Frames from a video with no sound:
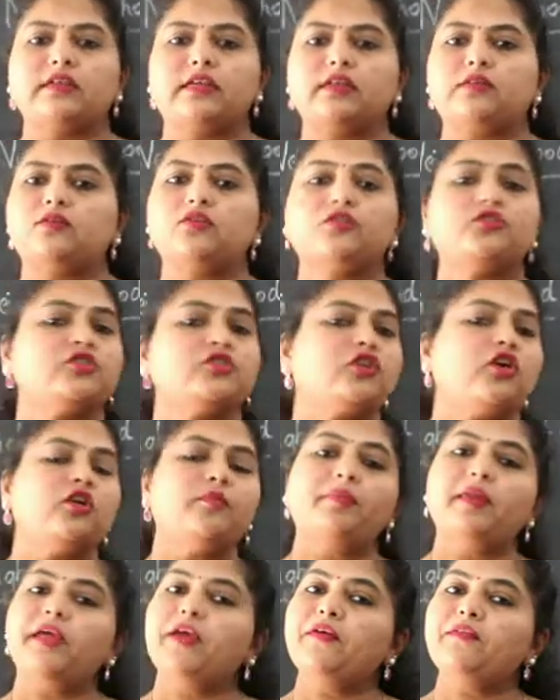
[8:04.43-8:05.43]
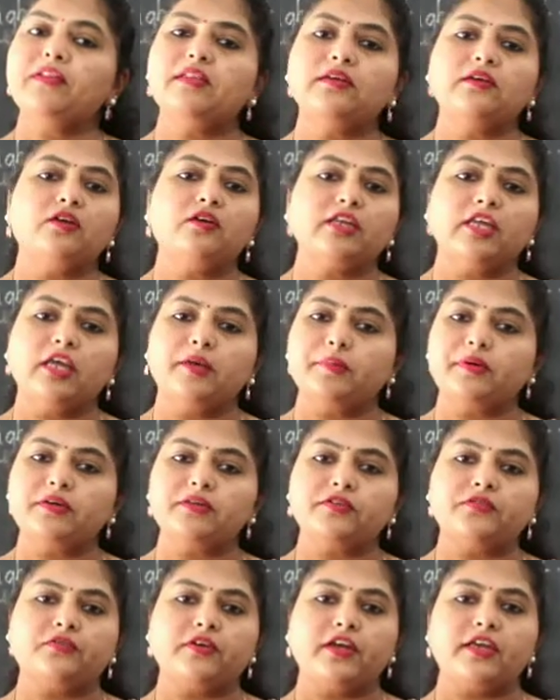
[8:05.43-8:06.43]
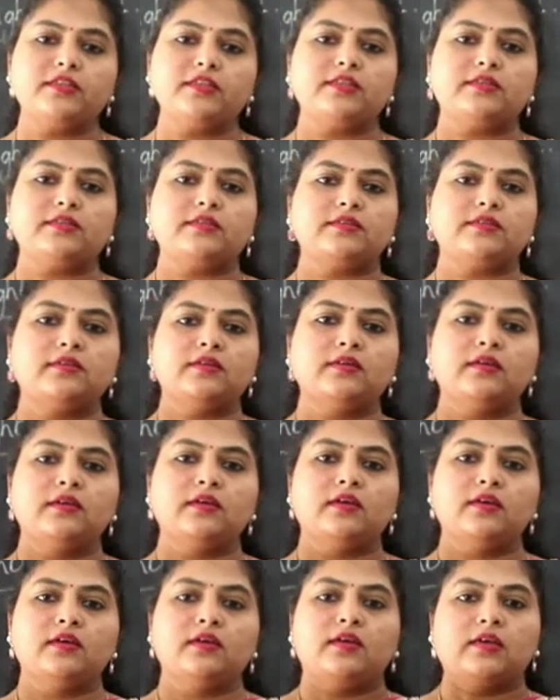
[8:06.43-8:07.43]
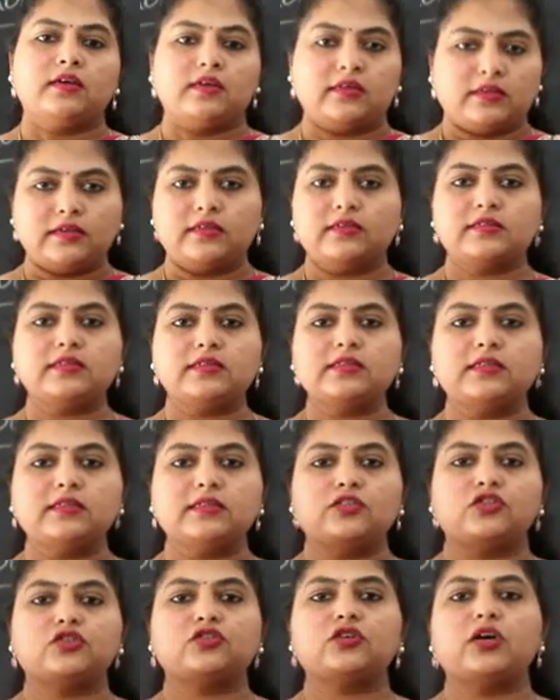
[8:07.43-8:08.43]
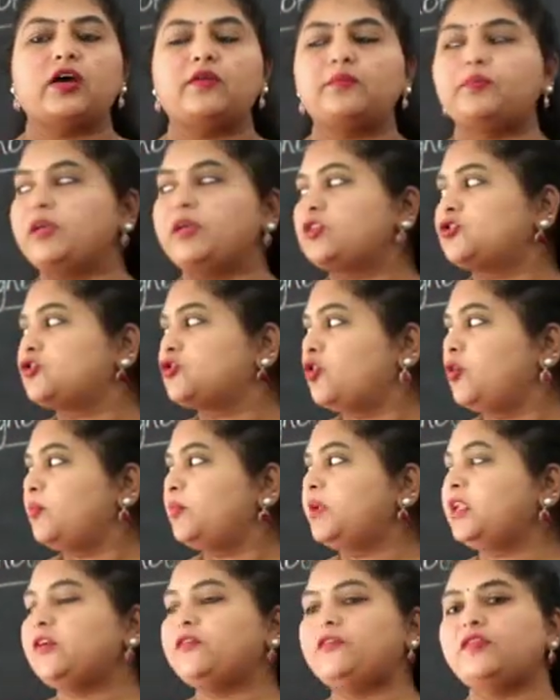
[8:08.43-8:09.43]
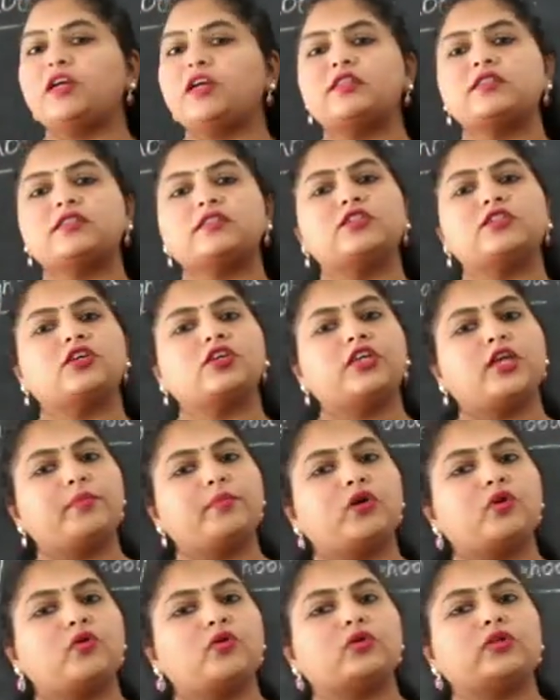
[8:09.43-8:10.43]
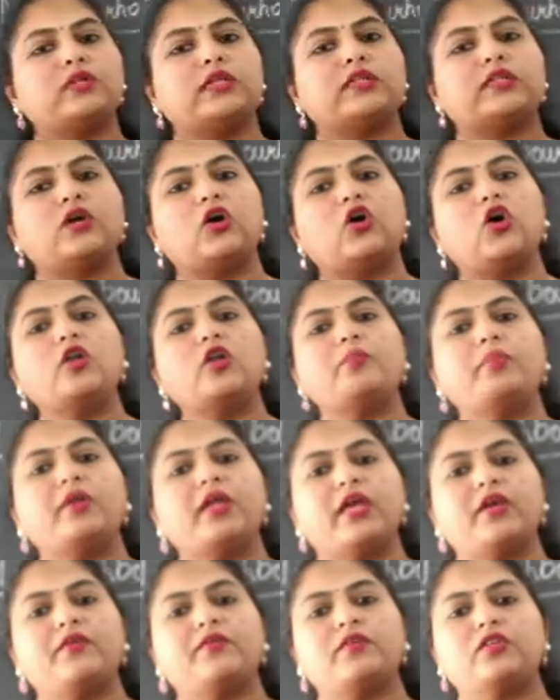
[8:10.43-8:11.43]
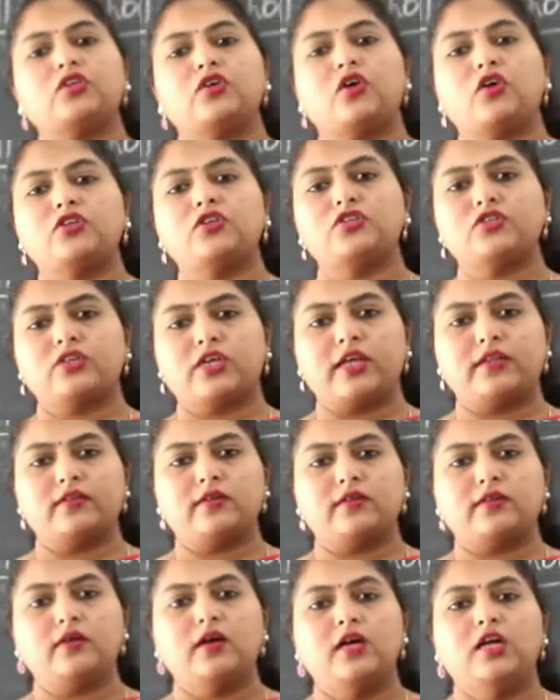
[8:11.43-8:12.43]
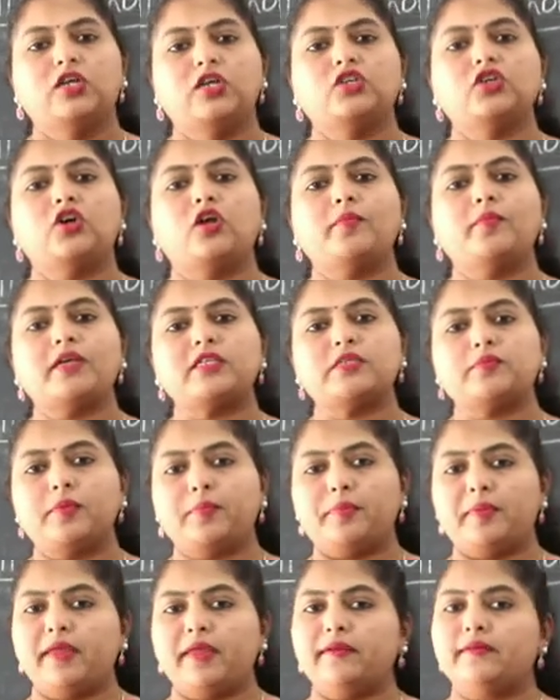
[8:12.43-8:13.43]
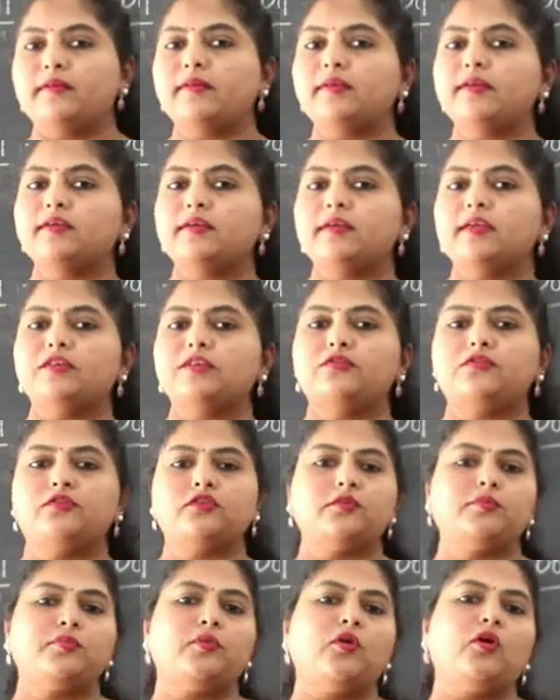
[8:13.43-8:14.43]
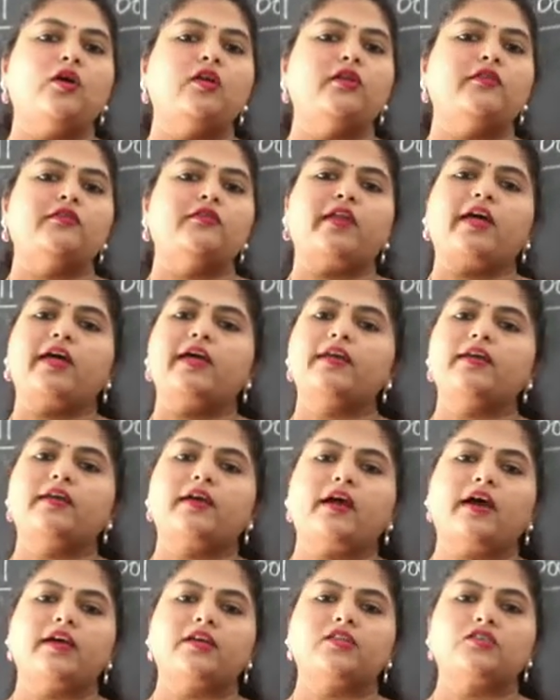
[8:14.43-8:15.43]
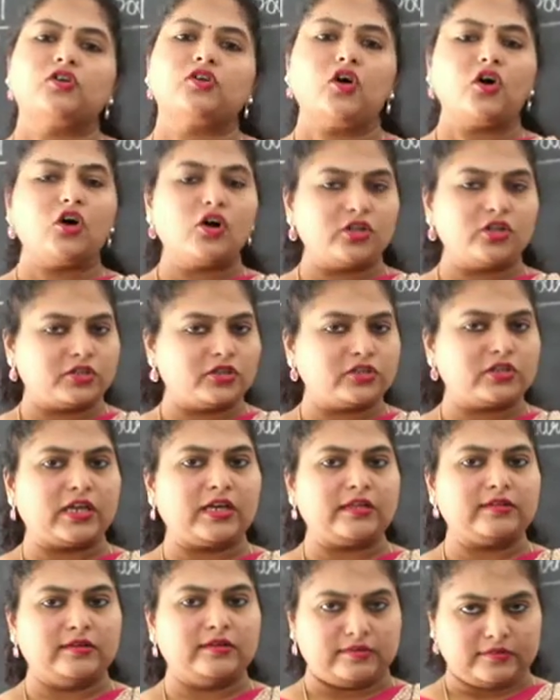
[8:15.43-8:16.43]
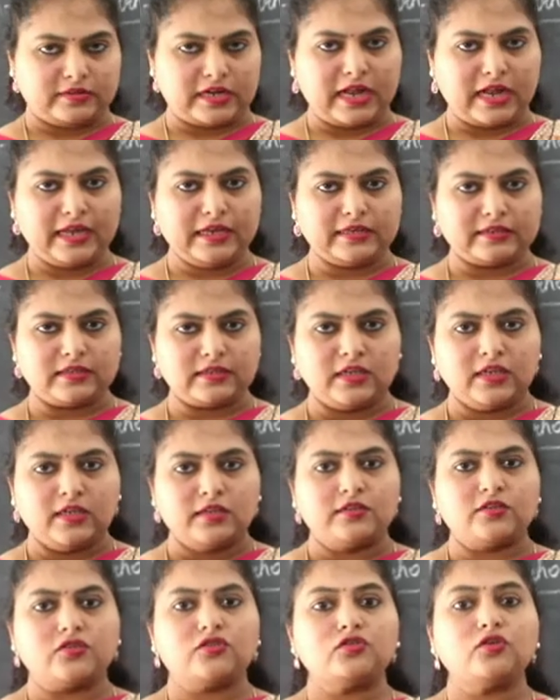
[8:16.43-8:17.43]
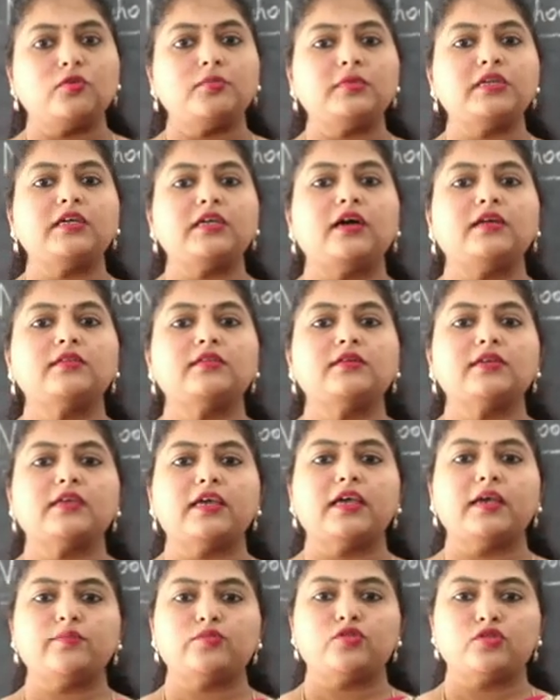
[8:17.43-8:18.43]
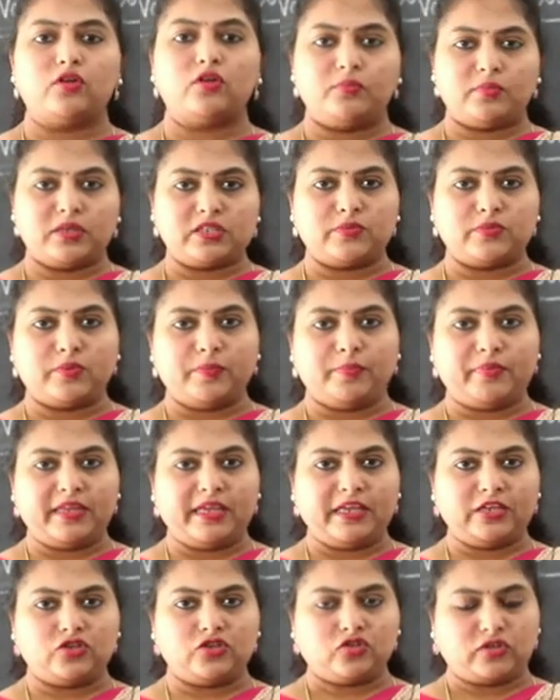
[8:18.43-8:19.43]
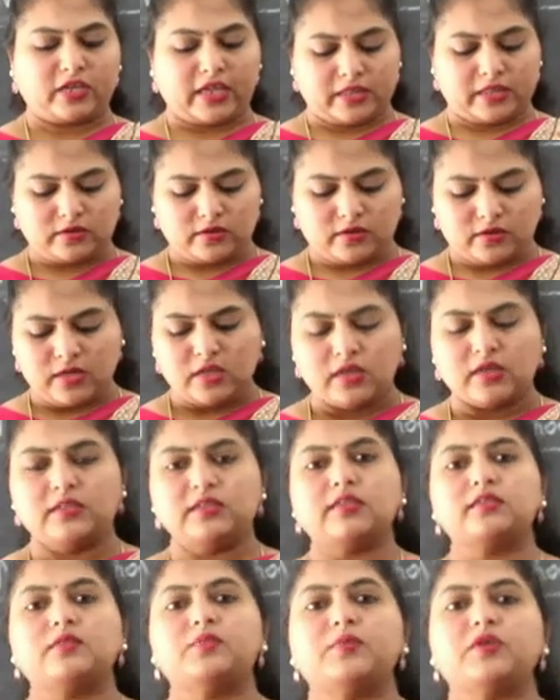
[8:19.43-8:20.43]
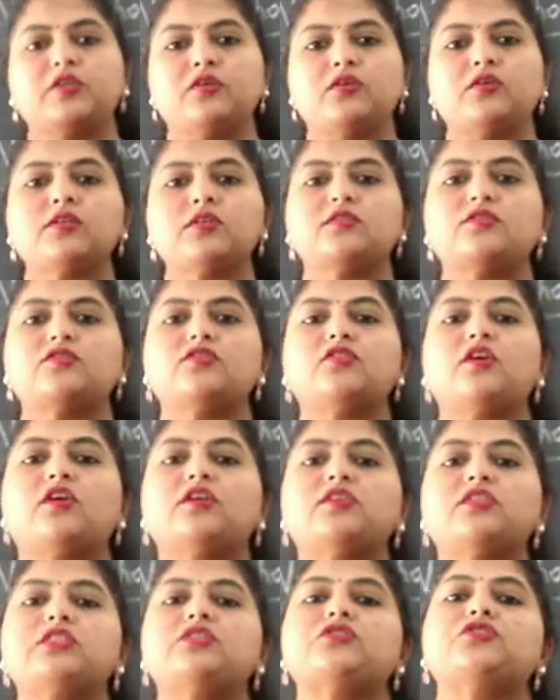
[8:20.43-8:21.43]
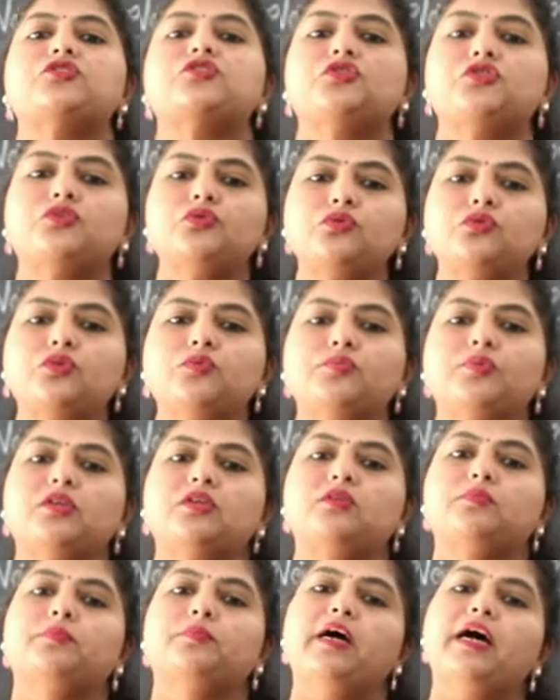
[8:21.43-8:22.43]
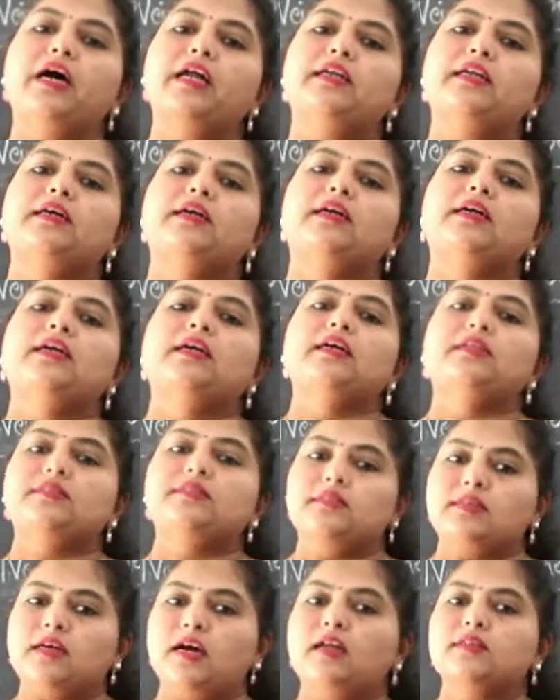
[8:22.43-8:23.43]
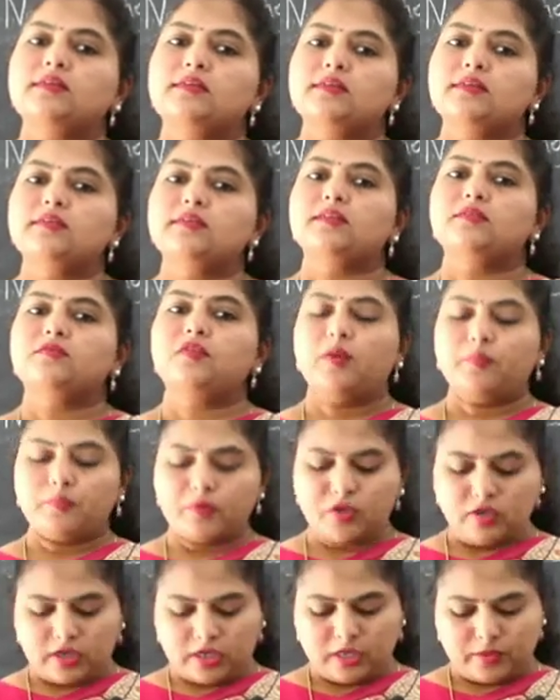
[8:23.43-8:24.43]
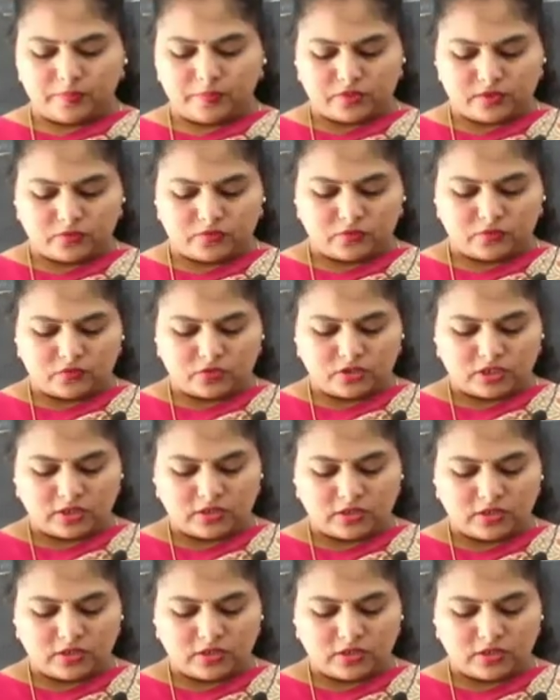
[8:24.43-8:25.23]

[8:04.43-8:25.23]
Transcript: And don't you all play with your neighbors, friends? Isn't it? You have made so many friends in your neighborhood that they all play with you all together. You all must be playing cricket, football, flying kites all together, right? There's so many other games you all must be playing together. That's because it's not just you, but it's the others and from your neighborhood.